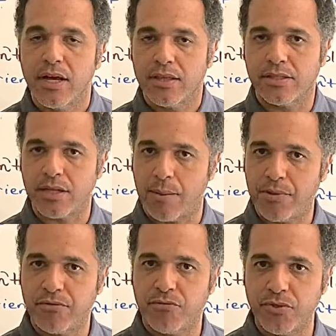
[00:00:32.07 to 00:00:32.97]
The
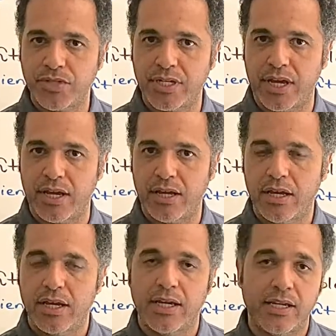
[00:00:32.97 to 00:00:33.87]
topic for today
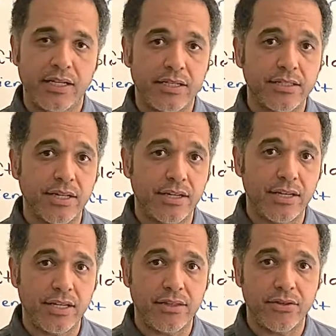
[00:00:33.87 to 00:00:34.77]
is
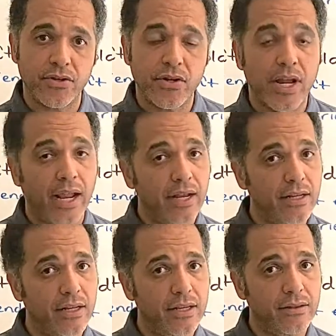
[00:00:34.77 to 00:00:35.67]
neither
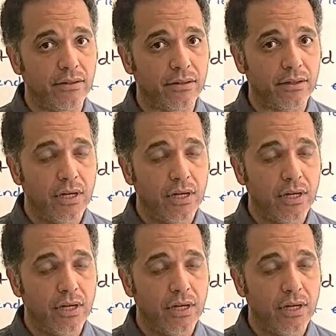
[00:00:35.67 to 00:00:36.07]
and either.